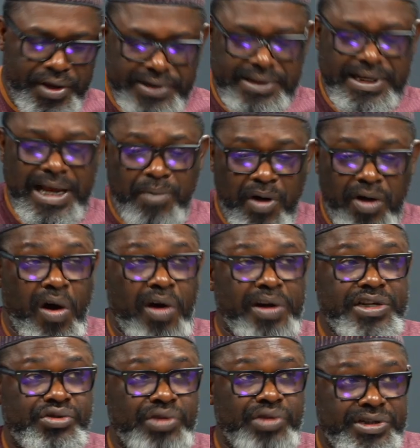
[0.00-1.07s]
among all these
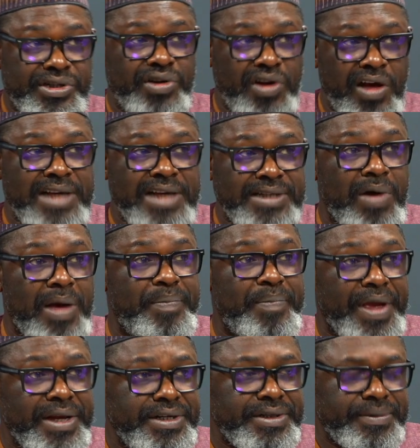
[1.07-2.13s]
23 lawyers that were
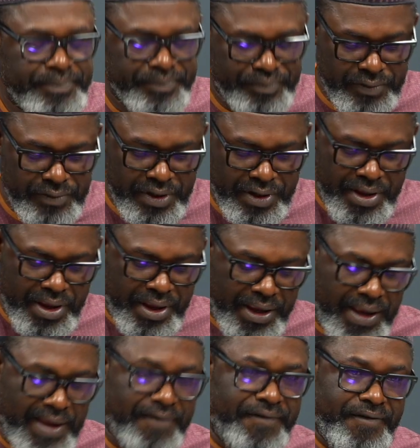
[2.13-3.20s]
paid,
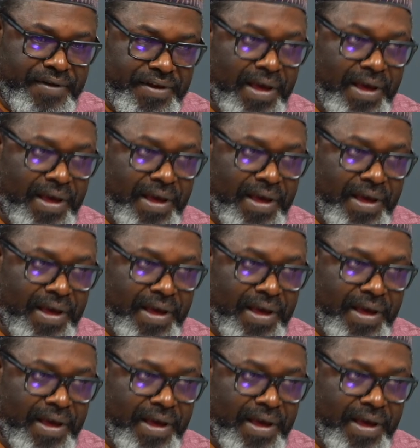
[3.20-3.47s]
if they